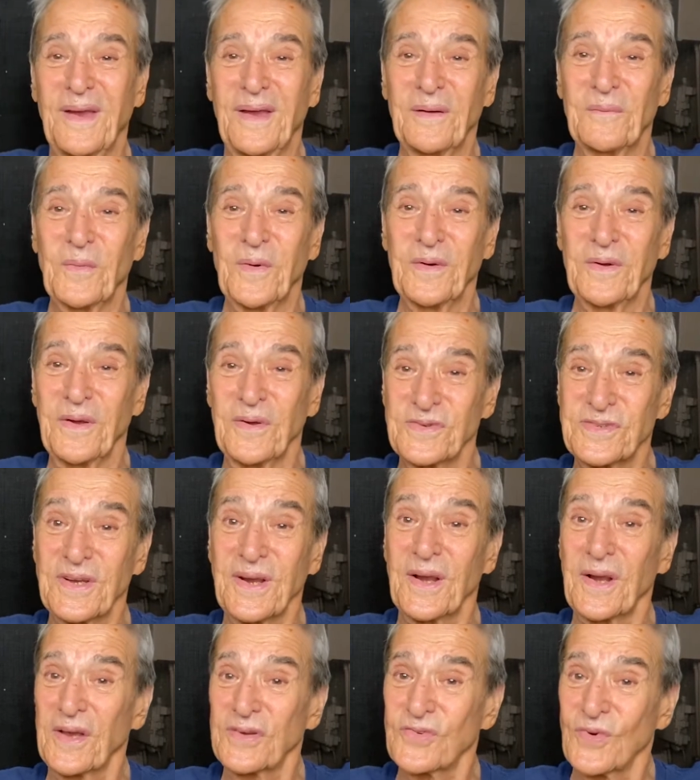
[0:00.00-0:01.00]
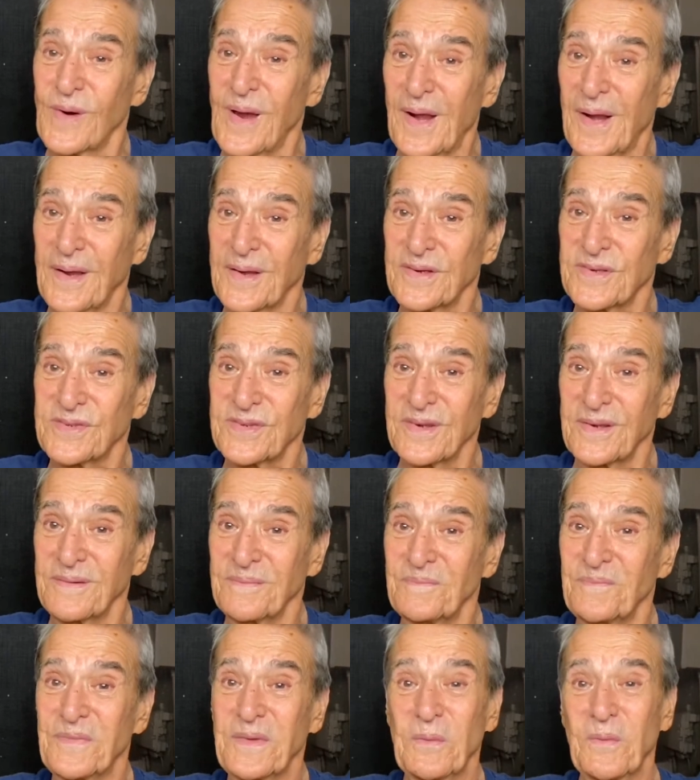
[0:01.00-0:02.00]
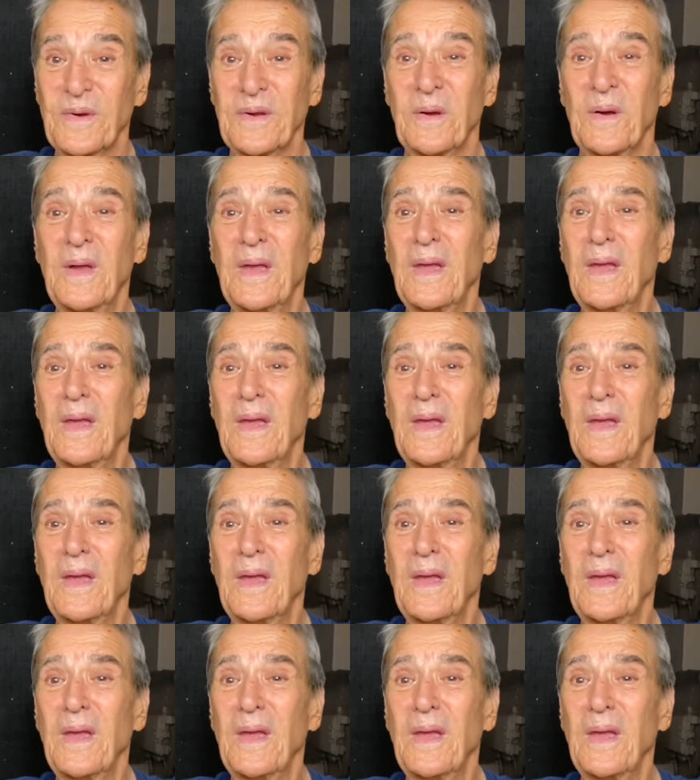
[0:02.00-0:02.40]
and we're using electronics, and we,